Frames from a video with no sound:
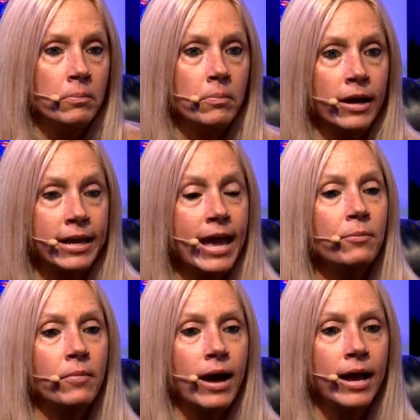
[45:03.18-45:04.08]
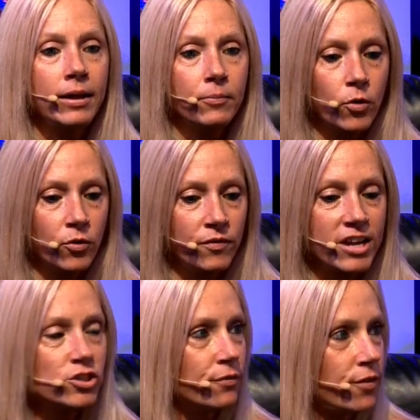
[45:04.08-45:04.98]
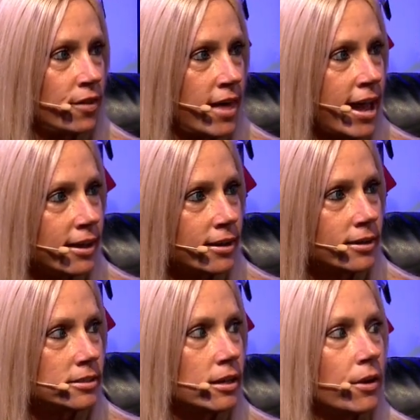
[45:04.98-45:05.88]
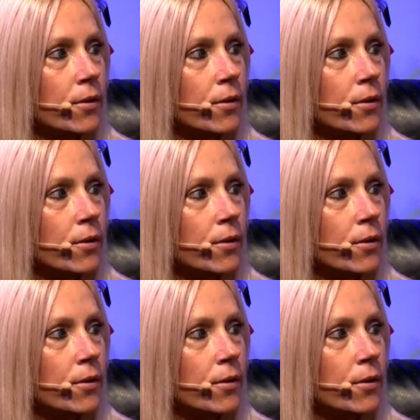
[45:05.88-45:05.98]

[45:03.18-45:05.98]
again, my motivation for that is